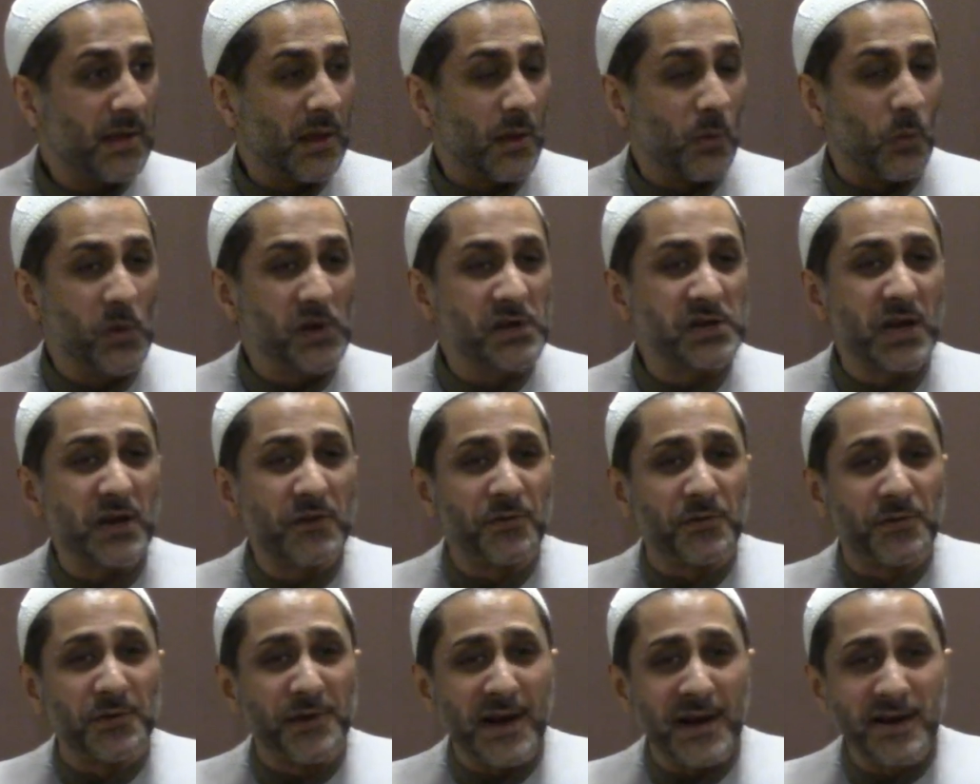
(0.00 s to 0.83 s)
which
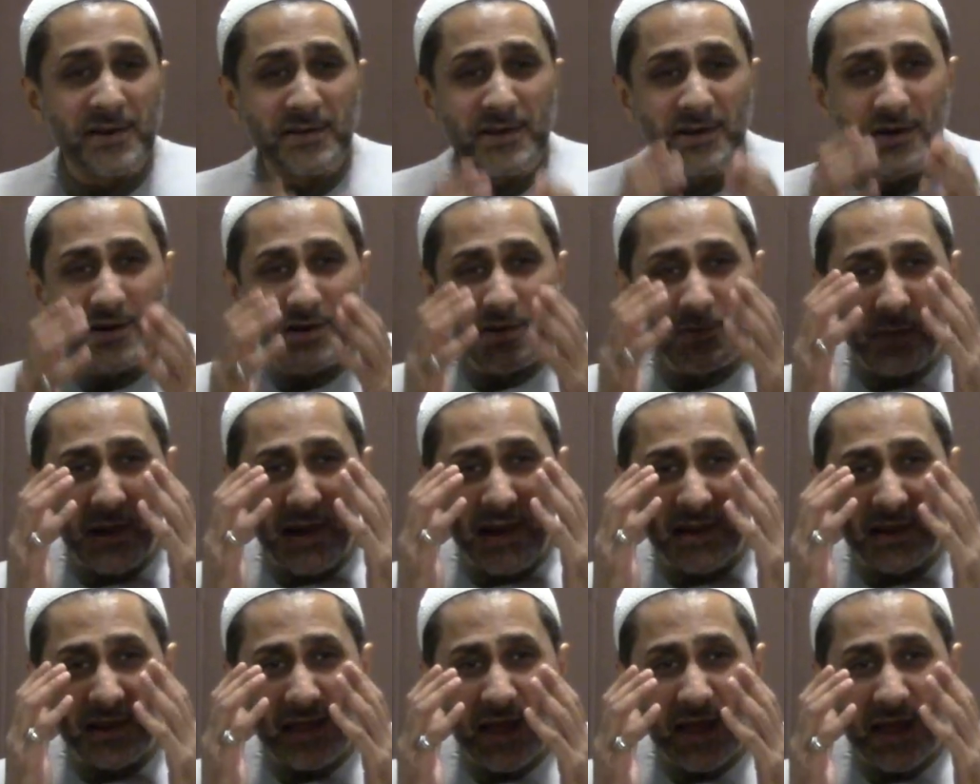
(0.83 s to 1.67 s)
have rendered
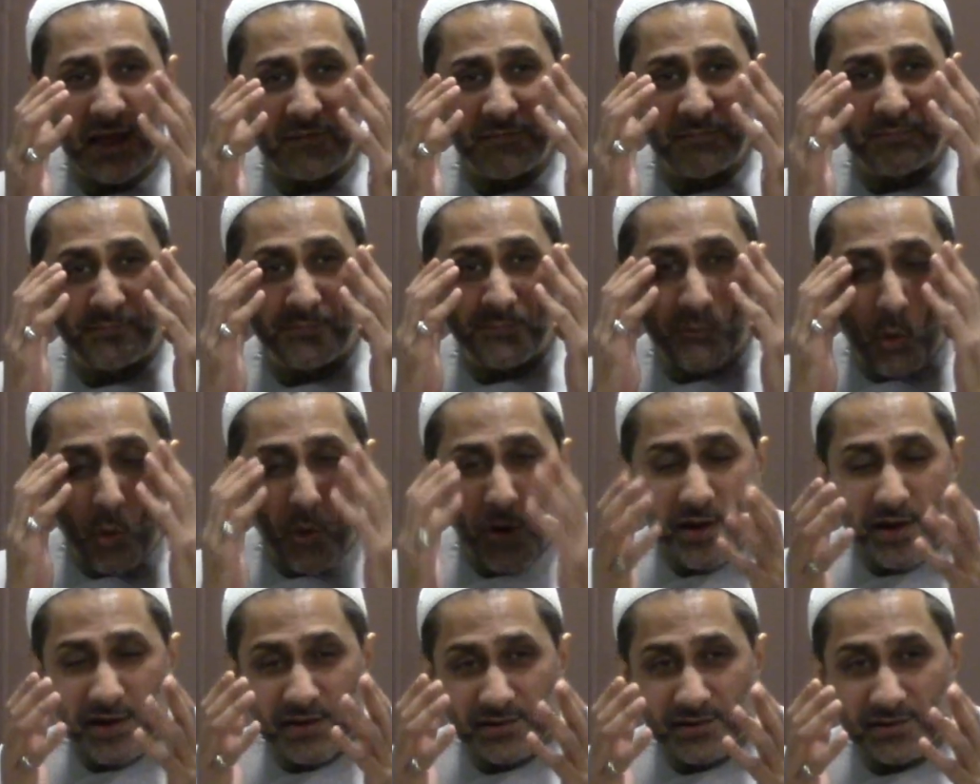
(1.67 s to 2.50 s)
my life
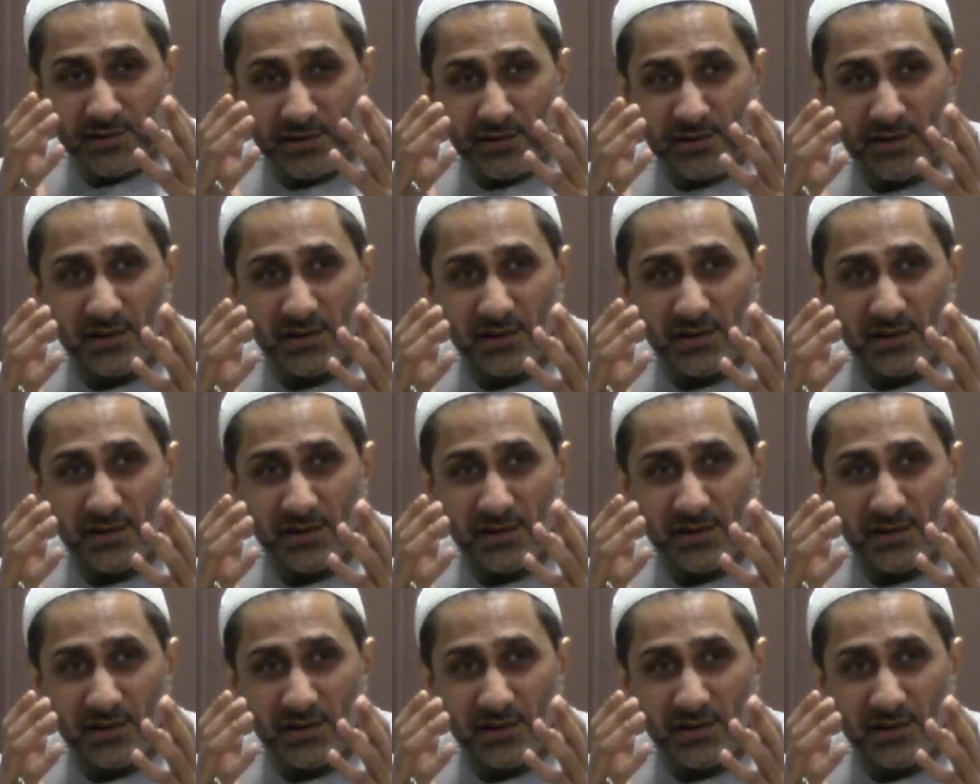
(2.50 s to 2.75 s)
void,